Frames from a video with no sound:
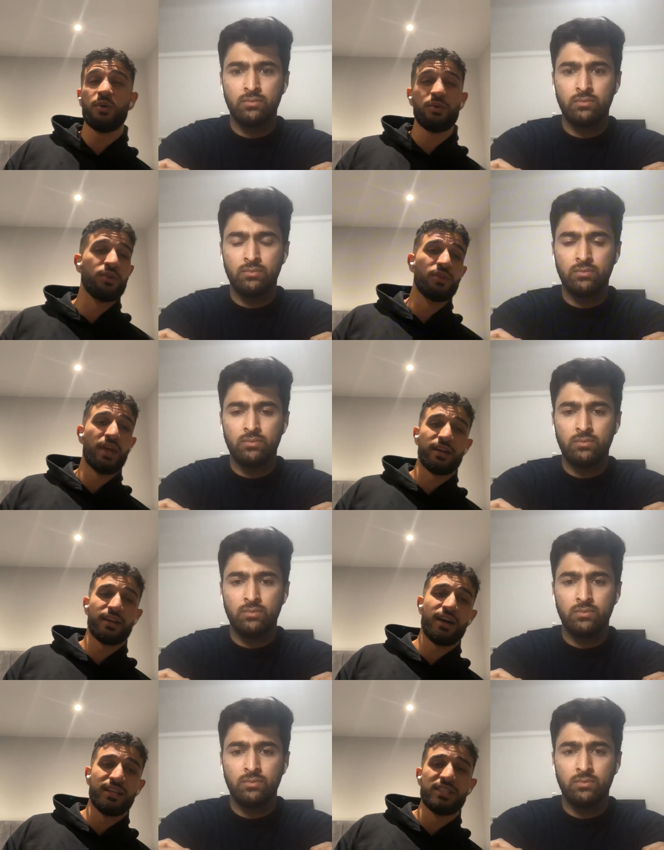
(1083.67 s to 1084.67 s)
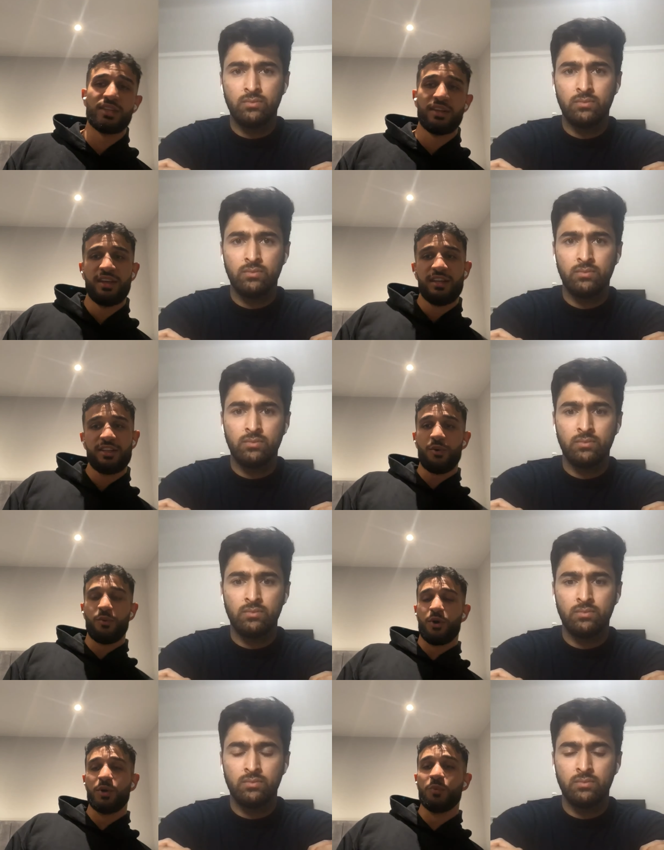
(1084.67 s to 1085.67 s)
Speaker 1: don't do that, guys. Don't
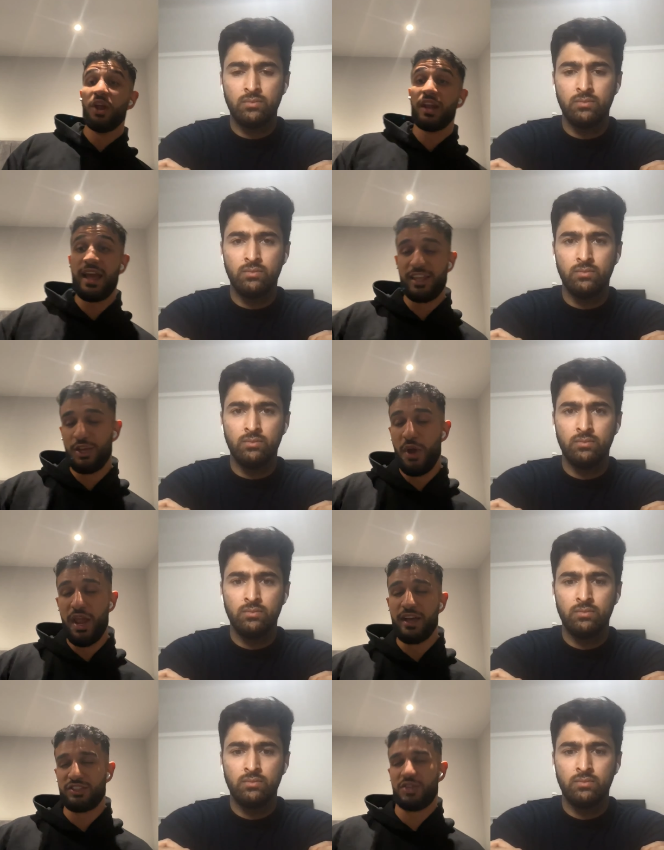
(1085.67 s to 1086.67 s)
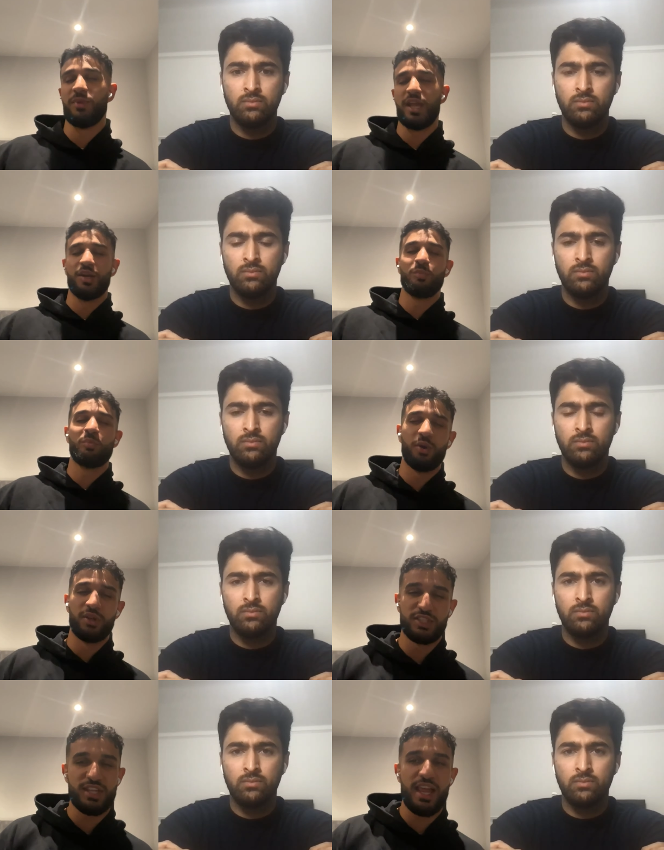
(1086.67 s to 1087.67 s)
worry. We'll let you in at some later
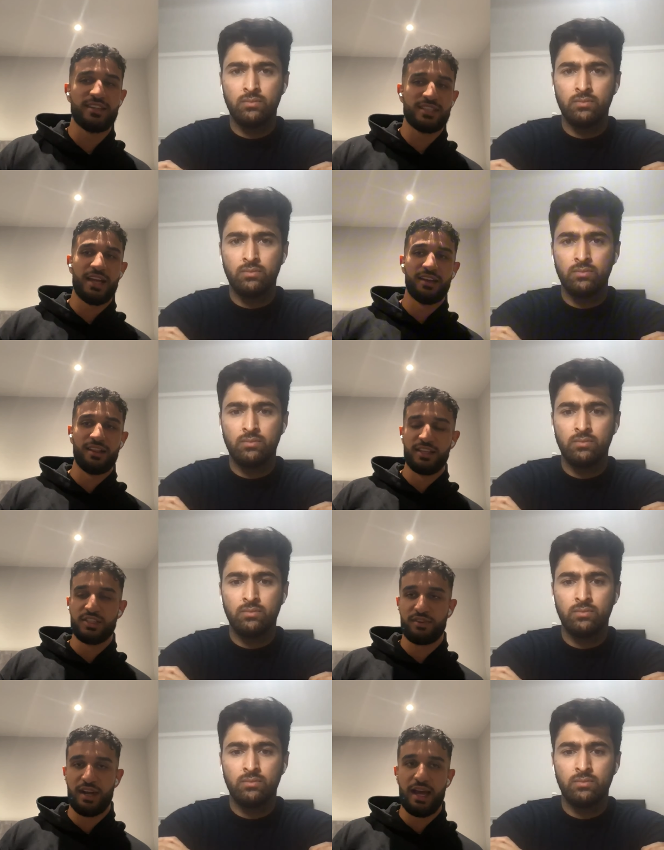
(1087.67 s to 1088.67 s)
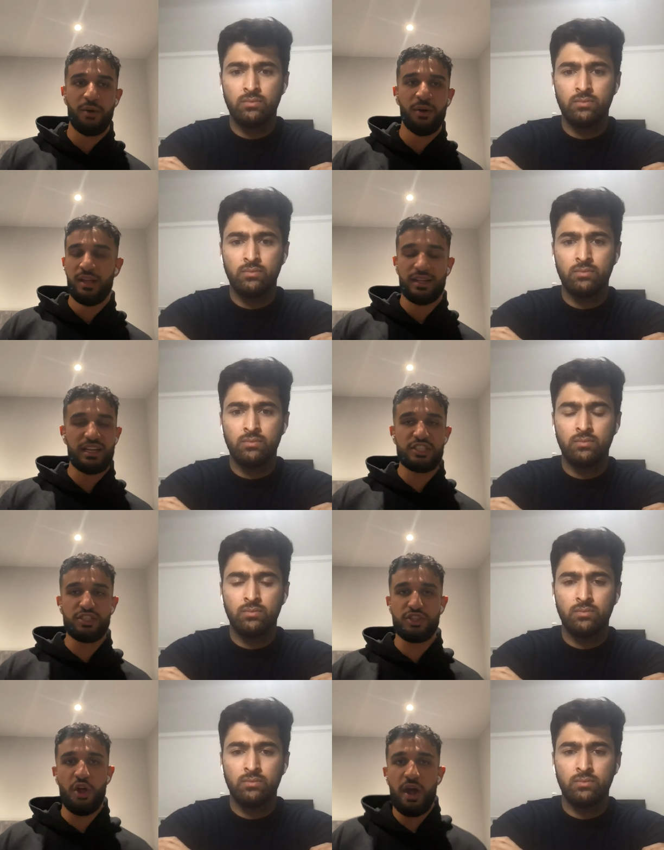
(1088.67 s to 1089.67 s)
point. Just let us handle this for now. That's
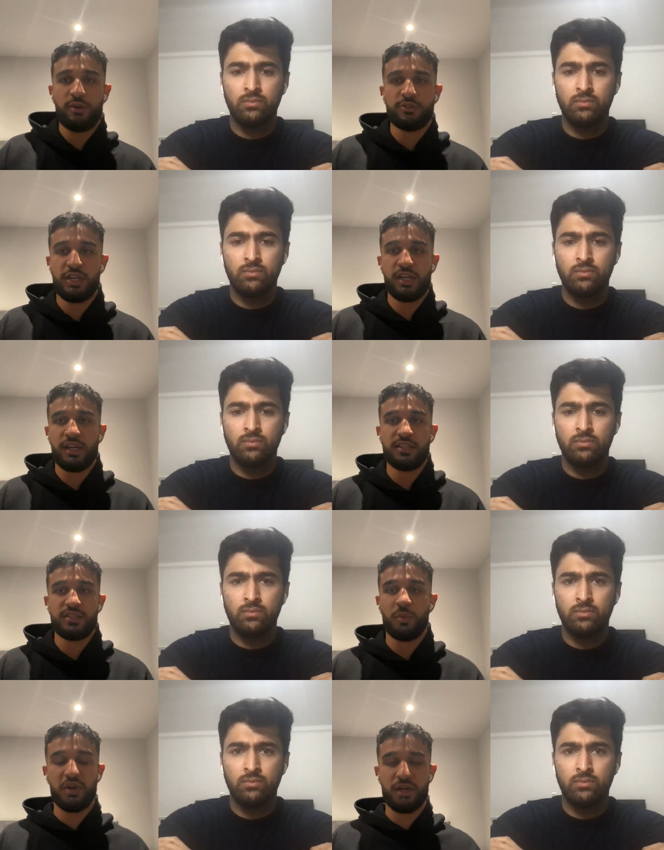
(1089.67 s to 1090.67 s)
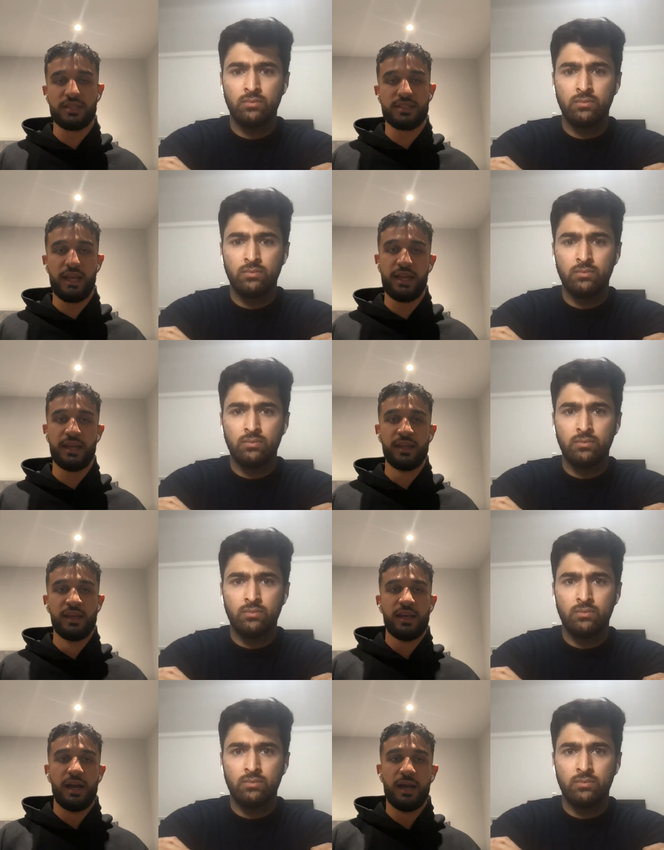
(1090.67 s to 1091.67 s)
just not how journalism works. And
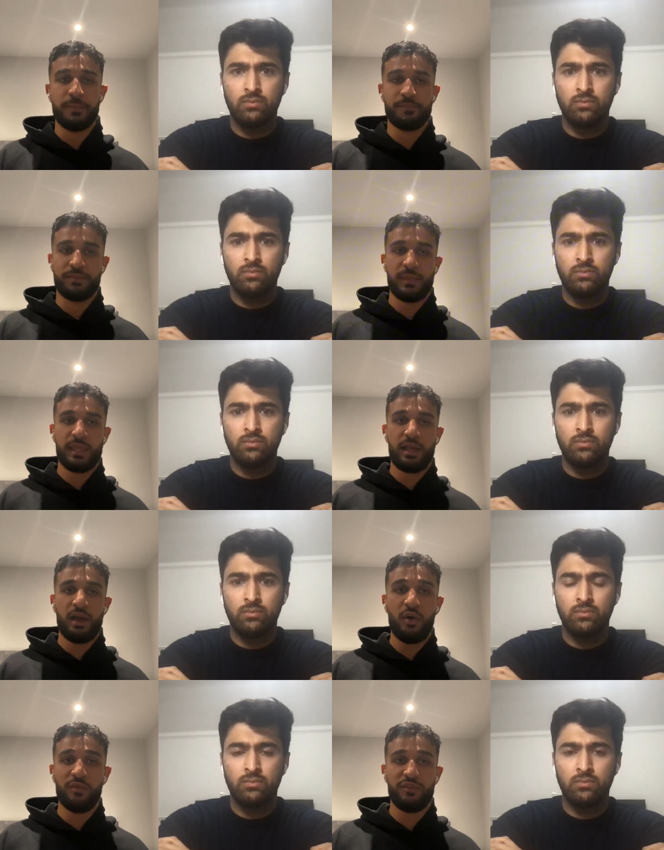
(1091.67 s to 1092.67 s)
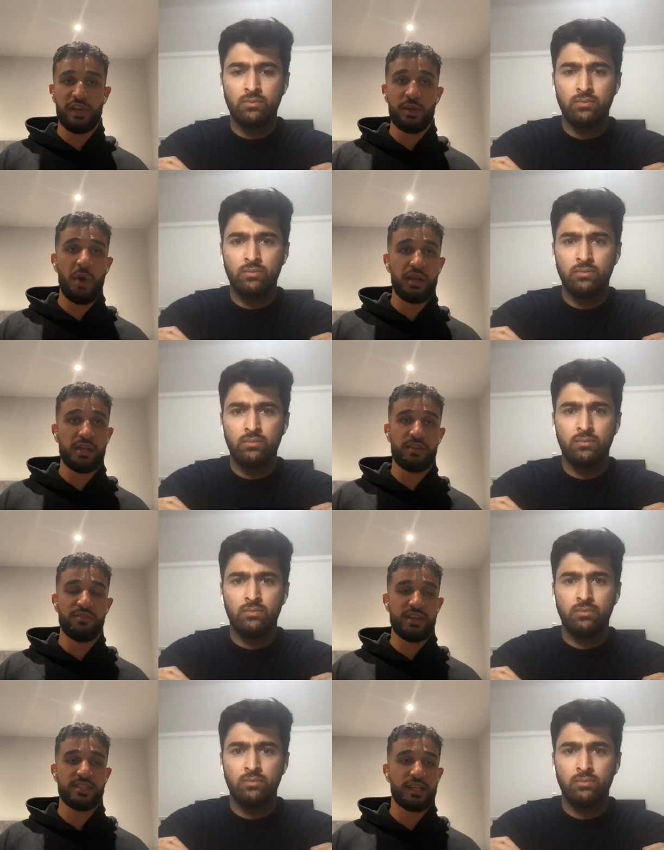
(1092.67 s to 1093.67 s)
um, hopefully, when the
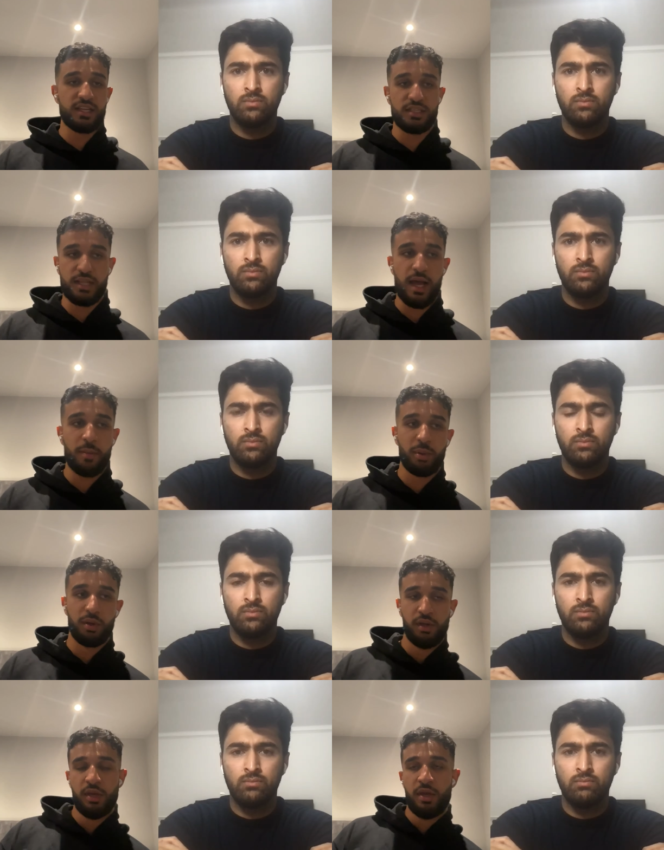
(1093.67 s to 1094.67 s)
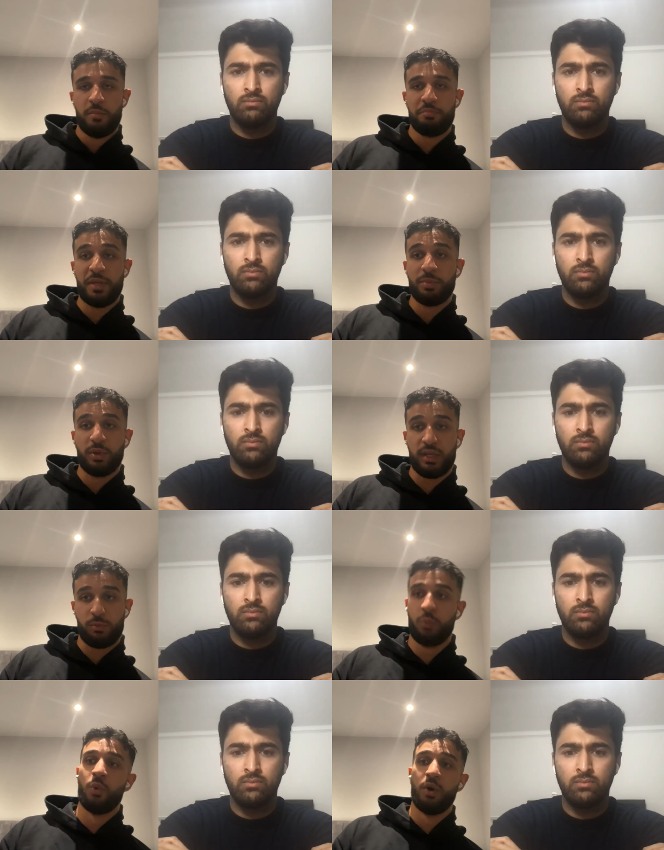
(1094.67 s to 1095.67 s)
investigations happen, people
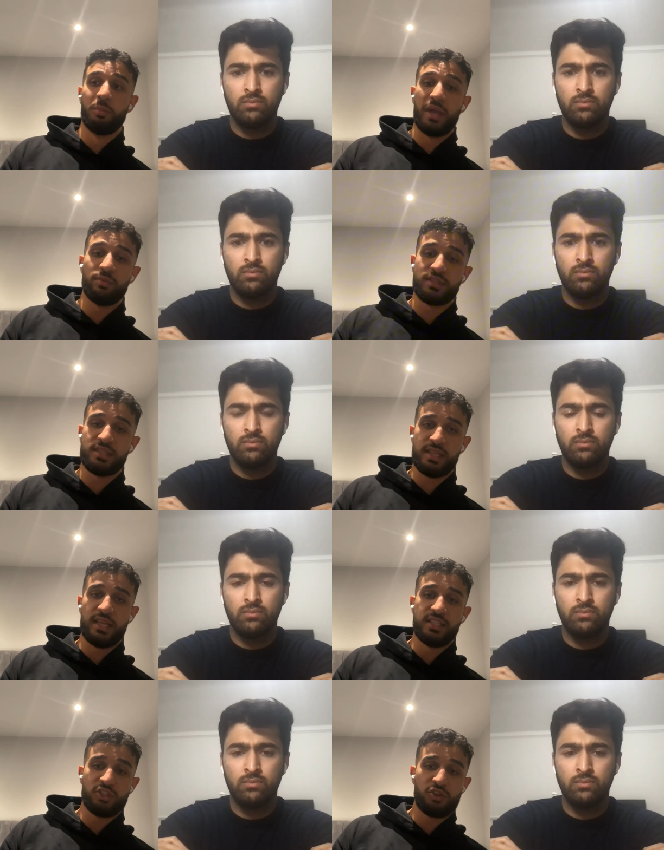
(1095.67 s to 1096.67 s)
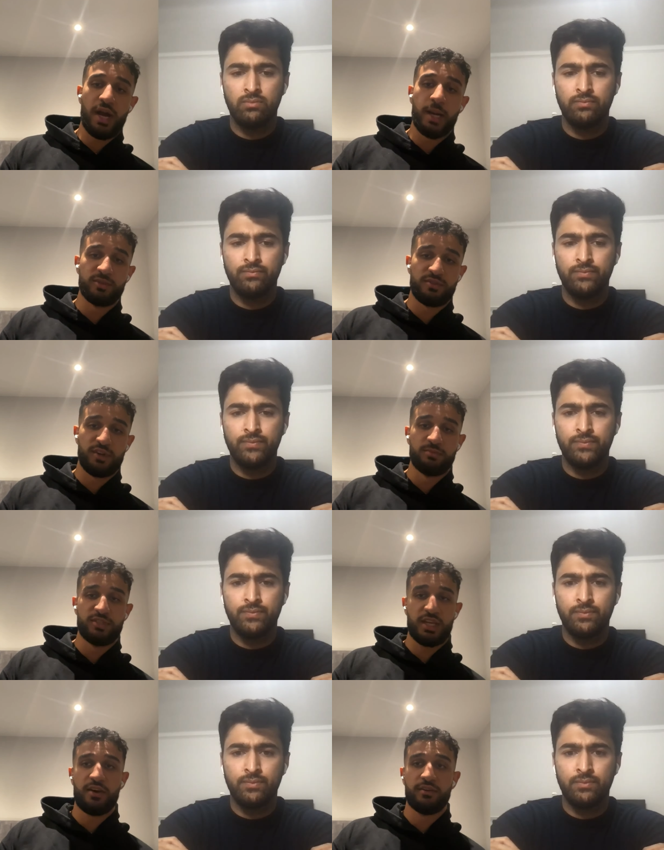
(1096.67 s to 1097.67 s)
will be able to see these crimes for
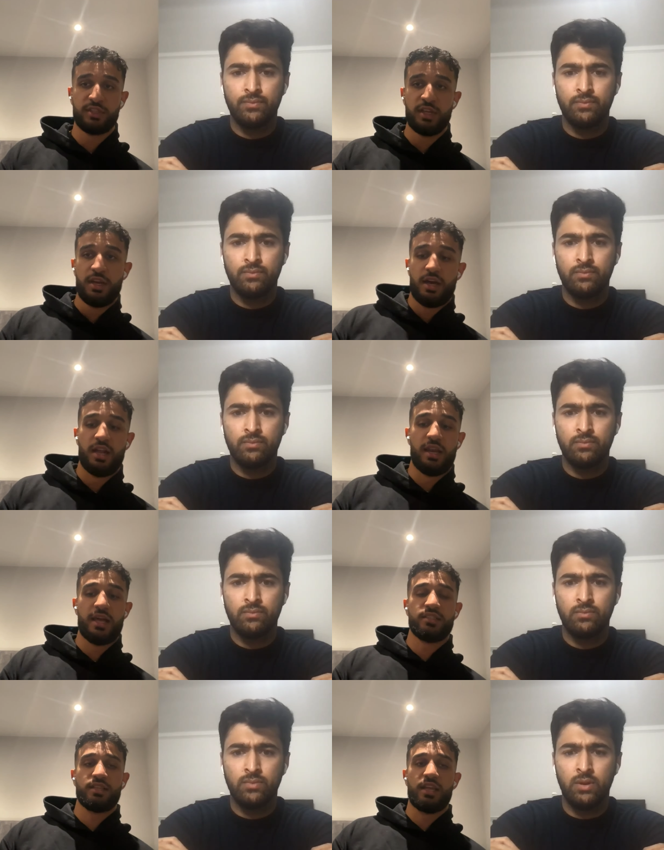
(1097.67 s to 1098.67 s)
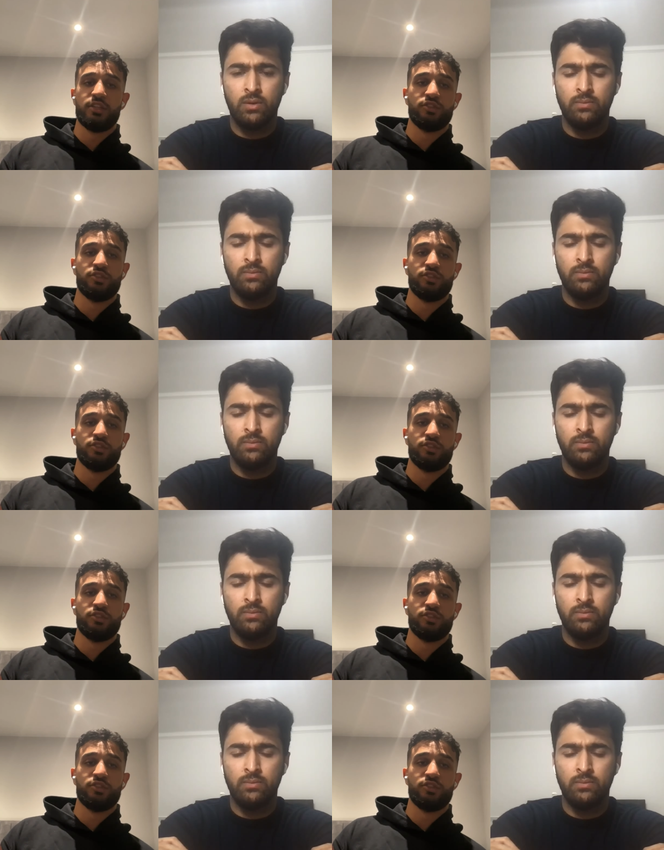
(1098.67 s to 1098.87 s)
themselves unless yeah.